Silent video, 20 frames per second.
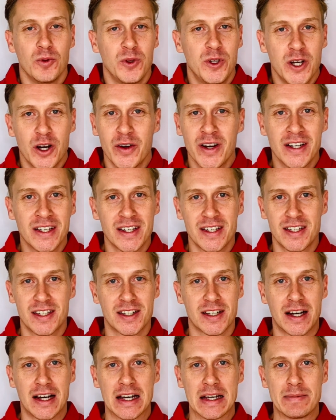During this
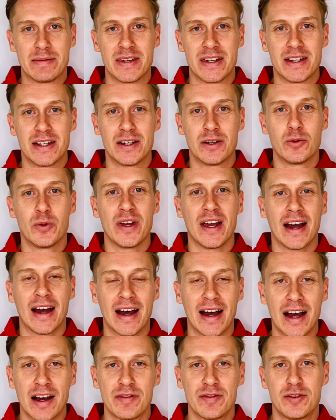time, we
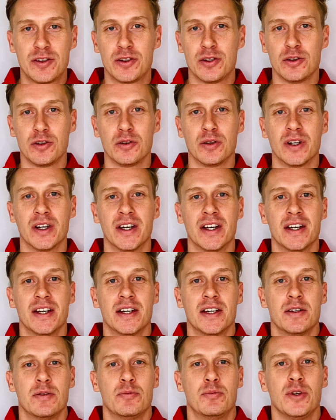have to
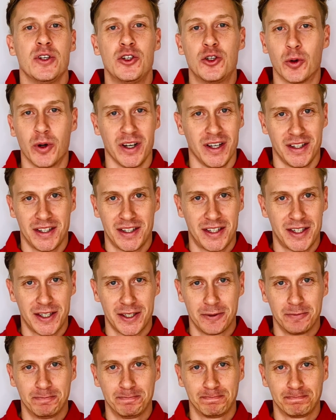be
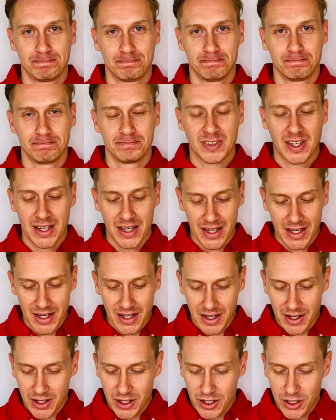joyous.
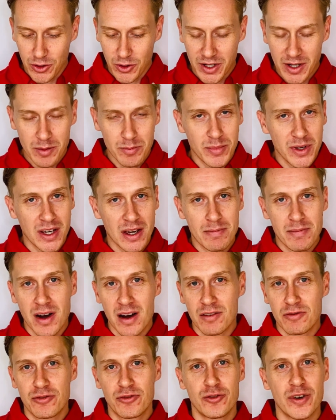You can be
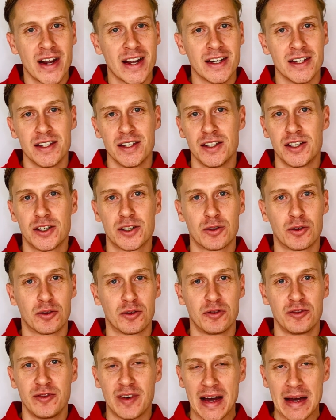among friends or
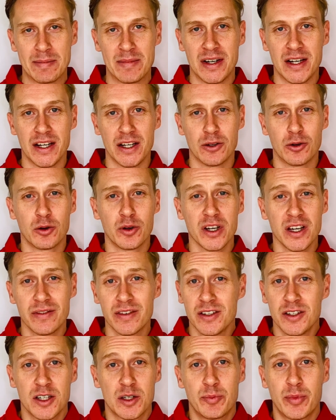family, or
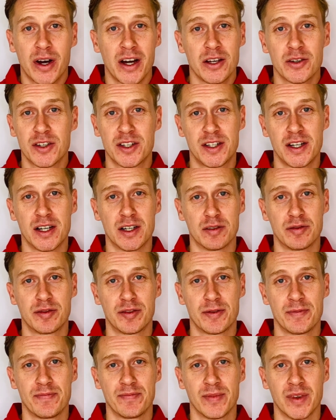even just by yourself.